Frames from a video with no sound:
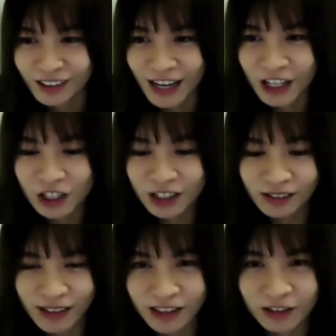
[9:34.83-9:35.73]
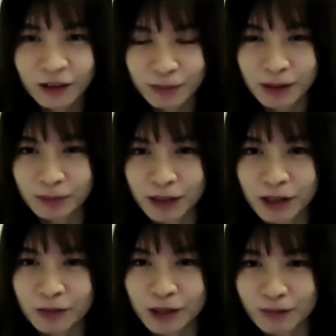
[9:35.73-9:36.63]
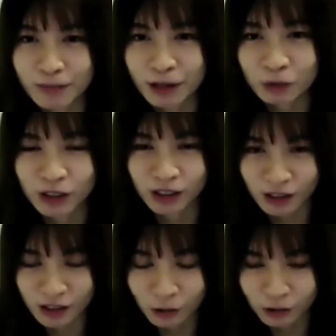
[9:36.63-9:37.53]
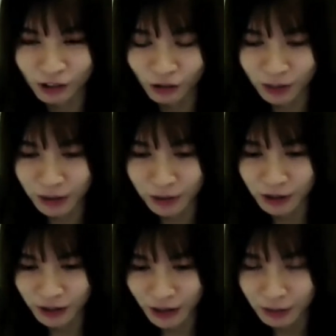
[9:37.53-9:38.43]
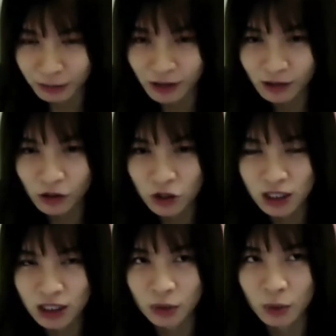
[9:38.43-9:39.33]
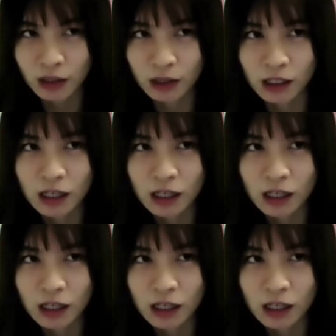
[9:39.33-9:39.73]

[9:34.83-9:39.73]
actually salary may not be the best word here to describe our income, because usually when